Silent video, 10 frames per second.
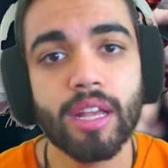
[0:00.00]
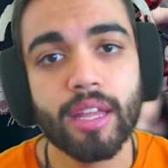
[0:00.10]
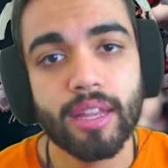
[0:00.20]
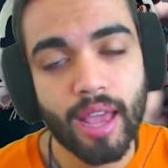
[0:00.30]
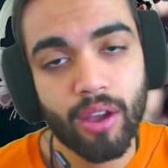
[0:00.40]

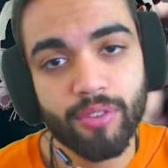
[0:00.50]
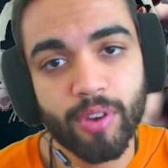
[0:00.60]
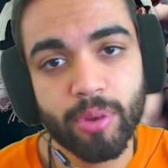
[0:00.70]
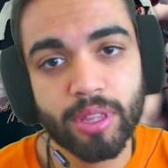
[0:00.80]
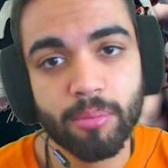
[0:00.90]
Now, if I
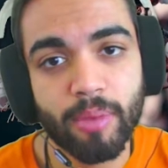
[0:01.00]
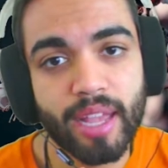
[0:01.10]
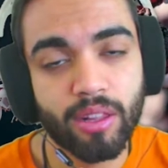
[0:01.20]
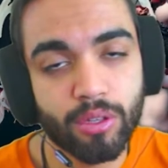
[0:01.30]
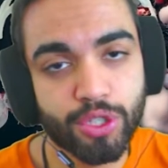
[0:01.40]
bring the mic
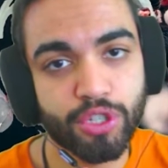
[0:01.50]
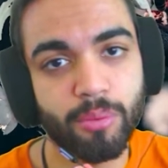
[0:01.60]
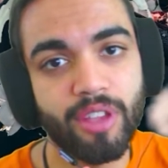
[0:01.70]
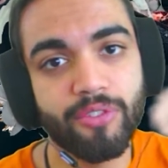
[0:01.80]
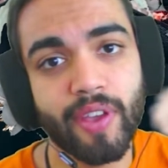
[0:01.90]
closer to
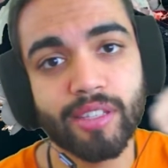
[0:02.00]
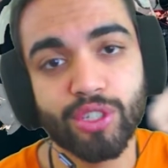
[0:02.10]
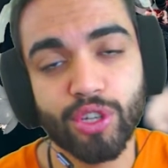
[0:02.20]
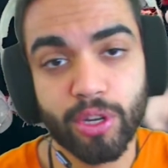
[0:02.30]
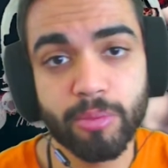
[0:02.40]
my face,
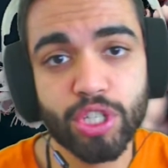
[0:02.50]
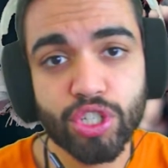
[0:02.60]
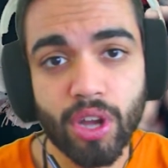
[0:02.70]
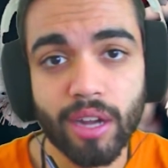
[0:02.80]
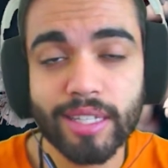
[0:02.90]
you're going to be
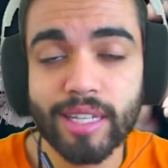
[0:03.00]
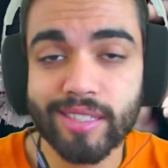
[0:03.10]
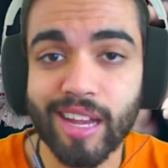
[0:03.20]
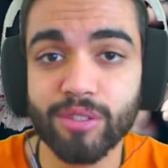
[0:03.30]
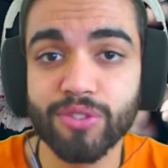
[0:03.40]
shocked. It
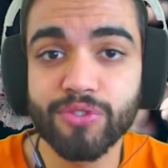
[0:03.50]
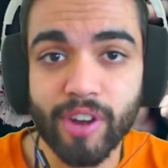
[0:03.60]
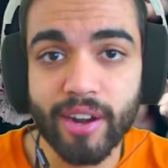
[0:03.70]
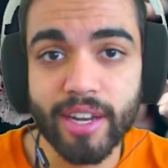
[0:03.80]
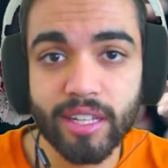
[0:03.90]
sounds
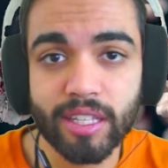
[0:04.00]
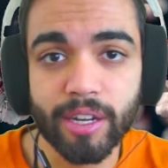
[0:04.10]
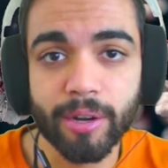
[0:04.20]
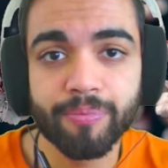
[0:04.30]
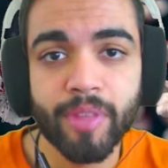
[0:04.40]
very
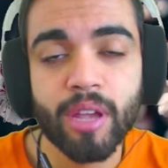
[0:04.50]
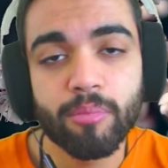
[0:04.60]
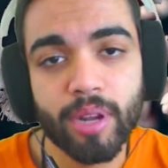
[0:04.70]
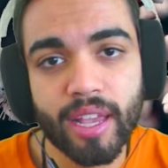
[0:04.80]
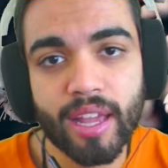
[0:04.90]
clear.
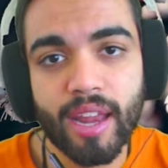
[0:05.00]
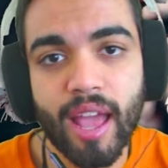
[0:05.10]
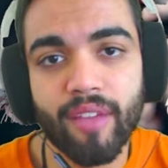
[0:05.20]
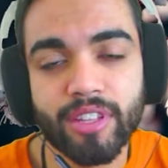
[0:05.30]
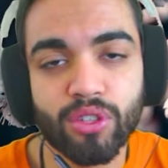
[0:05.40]
But again,
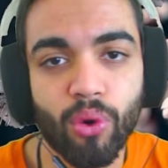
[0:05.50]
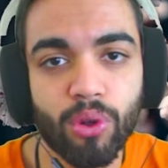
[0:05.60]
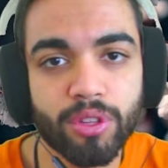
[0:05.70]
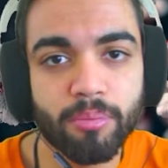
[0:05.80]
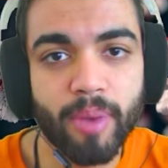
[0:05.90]
having to
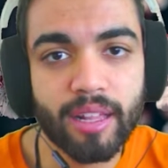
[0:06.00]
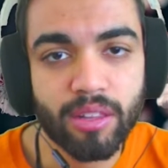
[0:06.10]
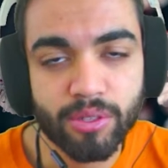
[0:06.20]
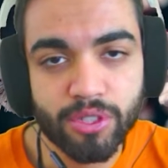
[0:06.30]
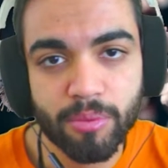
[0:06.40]
hold the mic
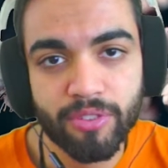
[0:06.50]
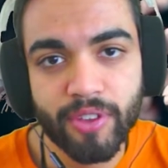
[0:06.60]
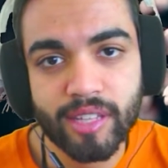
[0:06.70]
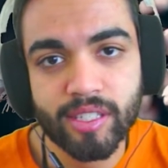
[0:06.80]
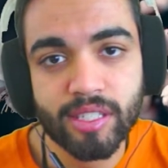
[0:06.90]
close to my
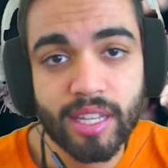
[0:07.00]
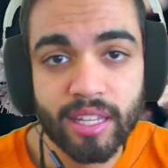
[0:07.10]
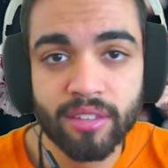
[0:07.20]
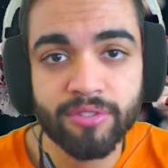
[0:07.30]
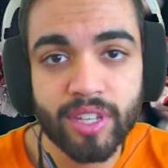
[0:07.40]
face is an
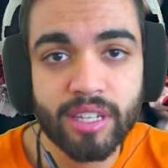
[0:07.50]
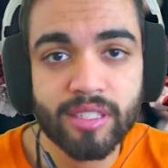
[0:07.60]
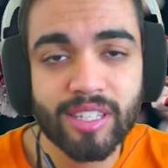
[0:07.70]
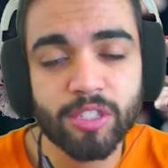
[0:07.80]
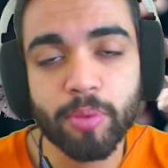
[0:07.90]
inconvenience,
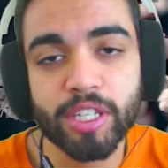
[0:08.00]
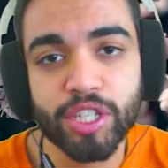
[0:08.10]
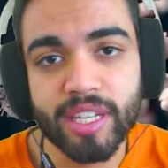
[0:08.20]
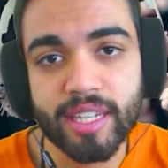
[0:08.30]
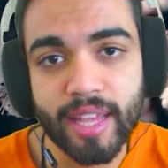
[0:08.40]

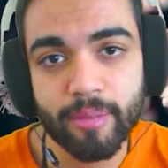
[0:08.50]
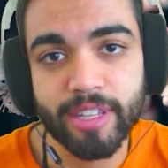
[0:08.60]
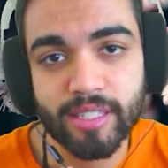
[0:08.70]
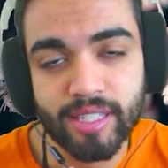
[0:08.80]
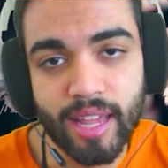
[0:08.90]
especially in gaming
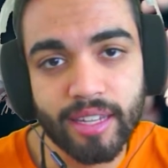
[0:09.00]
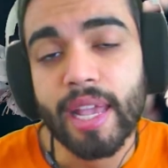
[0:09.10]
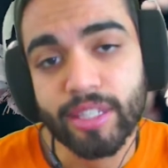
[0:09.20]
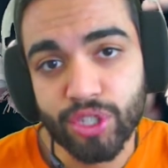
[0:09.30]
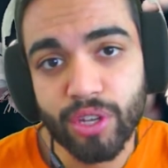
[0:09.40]
settings.
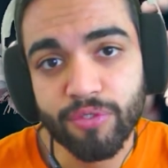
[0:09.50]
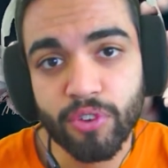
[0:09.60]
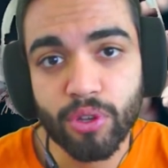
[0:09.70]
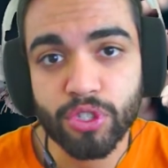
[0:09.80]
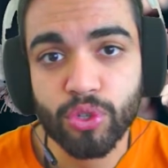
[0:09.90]
It's good for
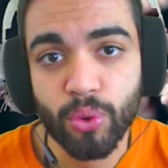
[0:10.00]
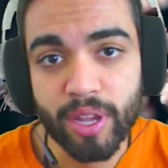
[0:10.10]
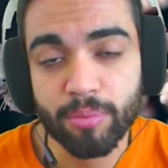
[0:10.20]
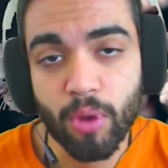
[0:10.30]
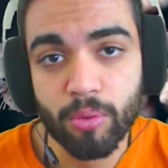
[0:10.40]
those
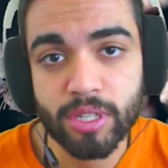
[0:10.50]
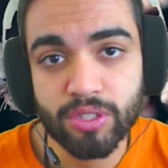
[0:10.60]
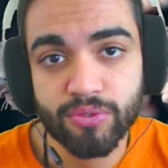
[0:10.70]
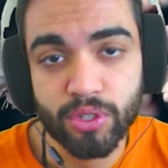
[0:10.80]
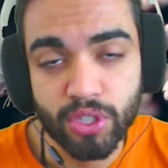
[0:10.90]
quick moments
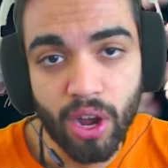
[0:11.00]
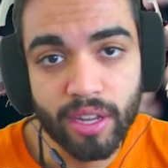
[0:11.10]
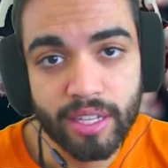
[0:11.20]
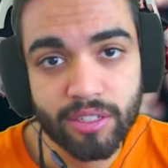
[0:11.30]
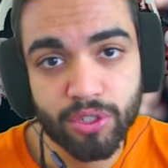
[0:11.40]
for
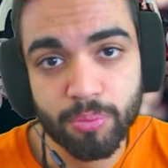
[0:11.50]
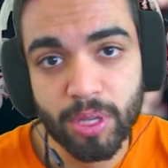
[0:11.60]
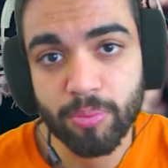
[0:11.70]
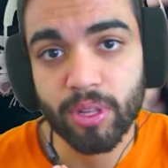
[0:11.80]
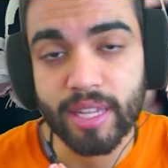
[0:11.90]
talking to
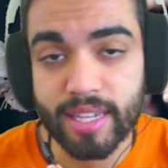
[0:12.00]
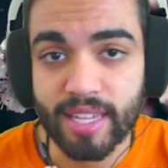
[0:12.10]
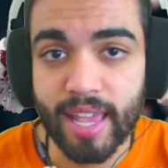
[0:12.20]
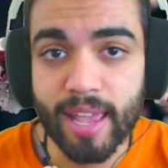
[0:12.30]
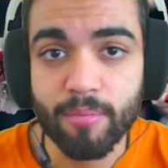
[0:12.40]
people
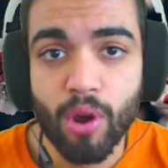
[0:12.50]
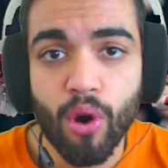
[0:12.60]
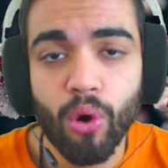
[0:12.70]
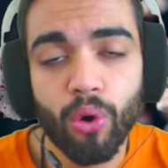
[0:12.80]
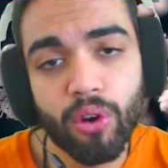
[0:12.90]
in-game,
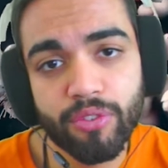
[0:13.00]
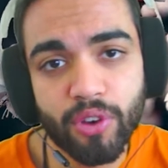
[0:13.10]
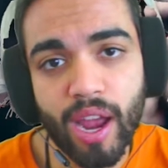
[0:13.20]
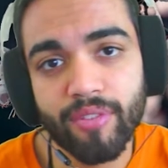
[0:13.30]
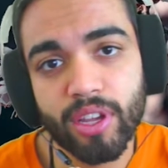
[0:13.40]
or if you're
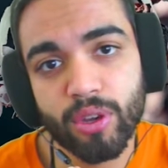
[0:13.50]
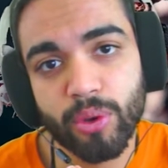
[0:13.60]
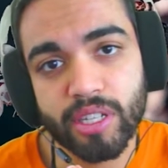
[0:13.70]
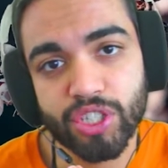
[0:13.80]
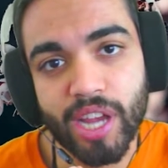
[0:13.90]
having a
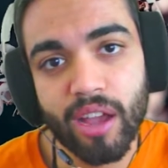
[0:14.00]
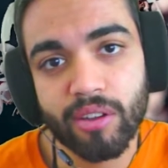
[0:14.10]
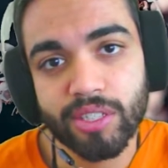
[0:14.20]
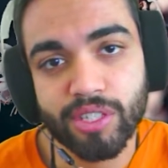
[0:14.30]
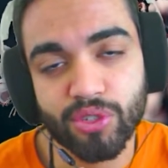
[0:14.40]
quick chat
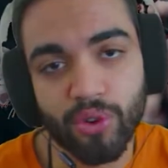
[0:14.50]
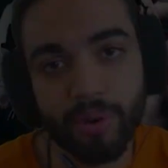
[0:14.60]
on Discord.